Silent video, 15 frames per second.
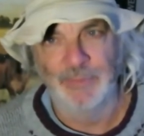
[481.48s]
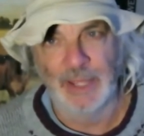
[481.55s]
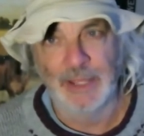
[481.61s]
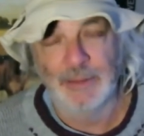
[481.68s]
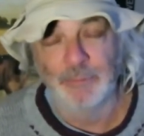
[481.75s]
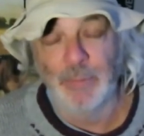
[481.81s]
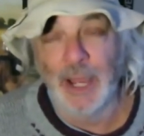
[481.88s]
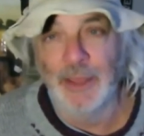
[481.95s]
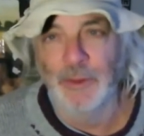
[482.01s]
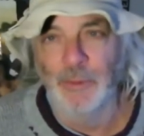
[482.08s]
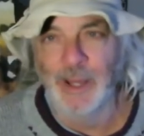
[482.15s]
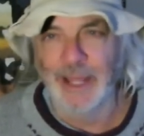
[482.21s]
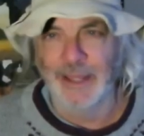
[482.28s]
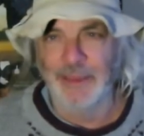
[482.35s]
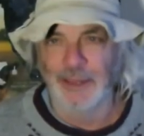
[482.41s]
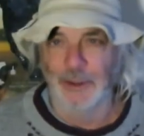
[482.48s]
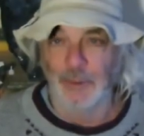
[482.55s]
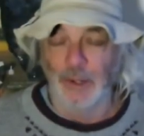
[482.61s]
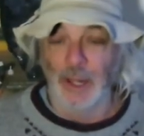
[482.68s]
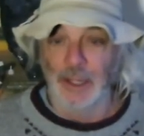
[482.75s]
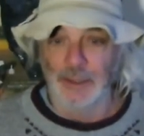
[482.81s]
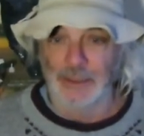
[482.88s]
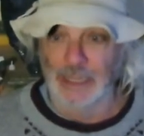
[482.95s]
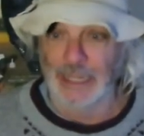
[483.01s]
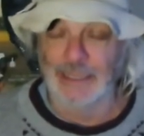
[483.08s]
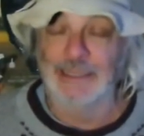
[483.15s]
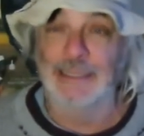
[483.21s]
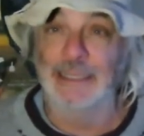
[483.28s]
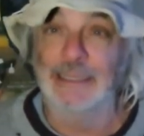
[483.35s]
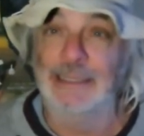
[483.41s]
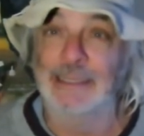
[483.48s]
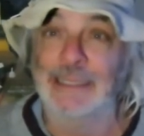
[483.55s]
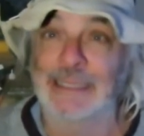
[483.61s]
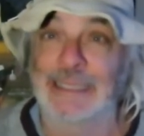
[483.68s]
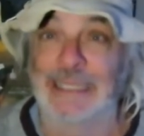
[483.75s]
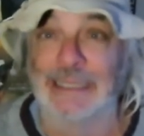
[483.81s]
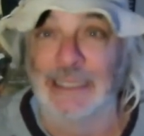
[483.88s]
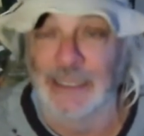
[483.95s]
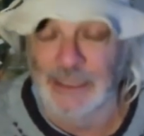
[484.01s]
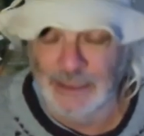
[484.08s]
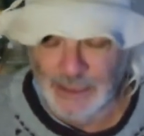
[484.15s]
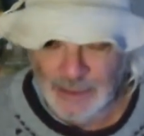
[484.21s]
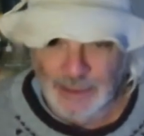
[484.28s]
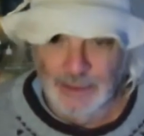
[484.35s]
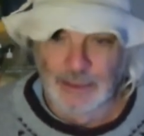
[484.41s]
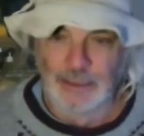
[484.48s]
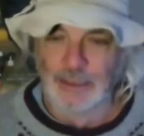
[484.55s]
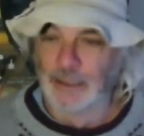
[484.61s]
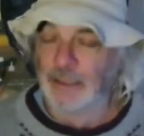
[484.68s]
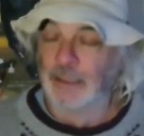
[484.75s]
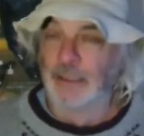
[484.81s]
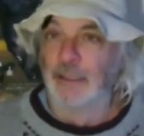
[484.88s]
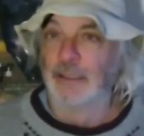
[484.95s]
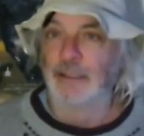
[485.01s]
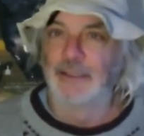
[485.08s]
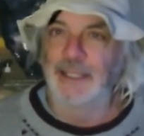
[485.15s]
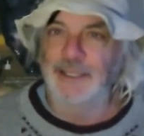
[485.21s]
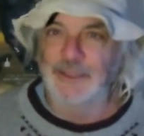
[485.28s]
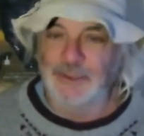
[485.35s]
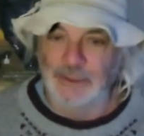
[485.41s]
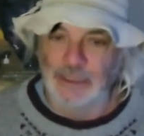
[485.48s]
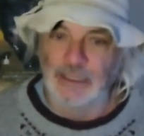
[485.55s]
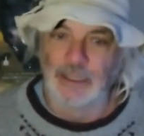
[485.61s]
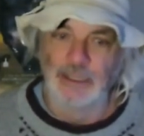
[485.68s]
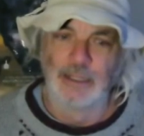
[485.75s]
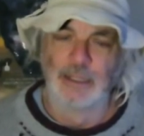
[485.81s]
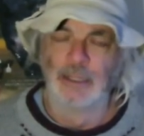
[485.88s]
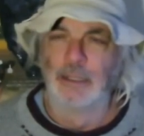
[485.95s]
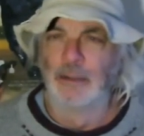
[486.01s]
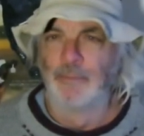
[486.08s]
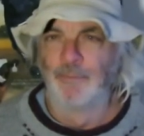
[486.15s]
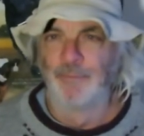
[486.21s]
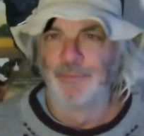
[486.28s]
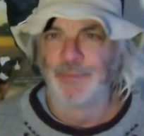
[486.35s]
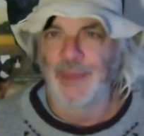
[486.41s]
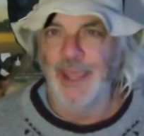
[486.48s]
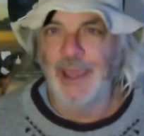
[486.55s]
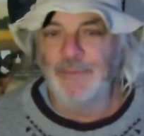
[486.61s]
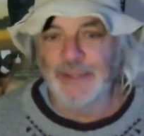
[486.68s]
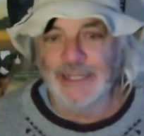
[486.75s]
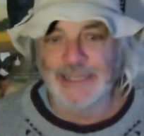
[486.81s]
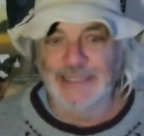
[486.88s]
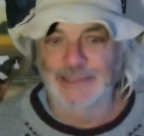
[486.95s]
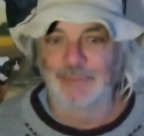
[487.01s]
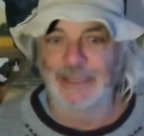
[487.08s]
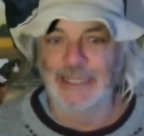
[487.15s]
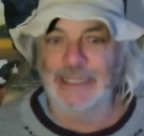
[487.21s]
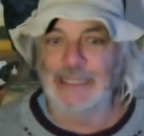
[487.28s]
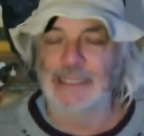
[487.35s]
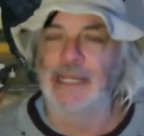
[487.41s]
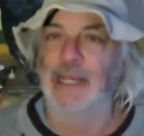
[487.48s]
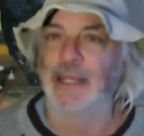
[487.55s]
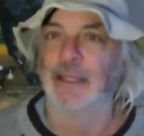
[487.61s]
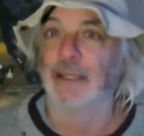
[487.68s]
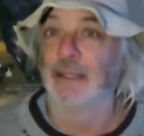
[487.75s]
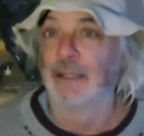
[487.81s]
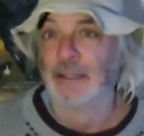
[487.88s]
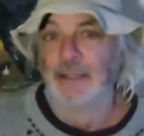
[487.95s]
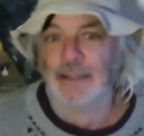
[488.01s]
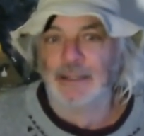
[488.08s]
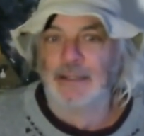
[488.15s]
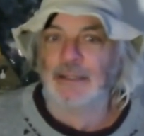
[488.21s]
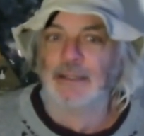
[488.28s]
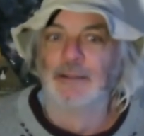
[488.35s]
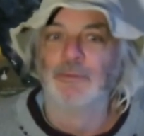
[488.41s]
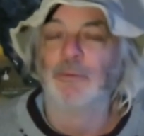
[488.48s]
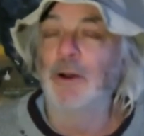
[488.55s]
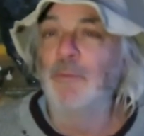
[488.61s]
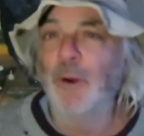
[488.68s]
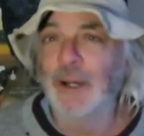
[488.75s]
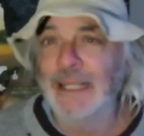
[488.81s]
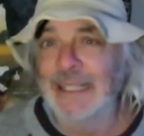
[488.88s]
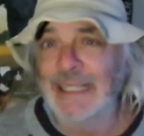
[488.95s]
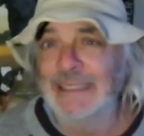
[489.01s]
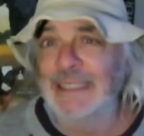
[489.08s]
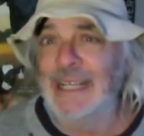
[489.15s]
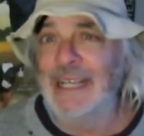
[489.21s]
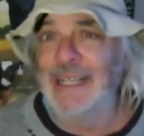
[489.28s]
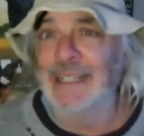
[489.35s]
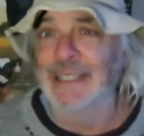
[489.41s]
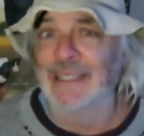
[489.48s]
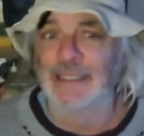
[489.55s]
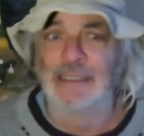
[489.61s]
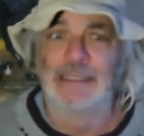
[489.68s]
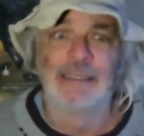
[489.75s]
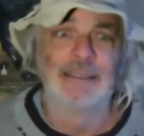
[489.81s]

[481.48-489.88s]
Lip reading: And by the way, they were all United States citizens. Dude, evidence, bitch. What more can I say?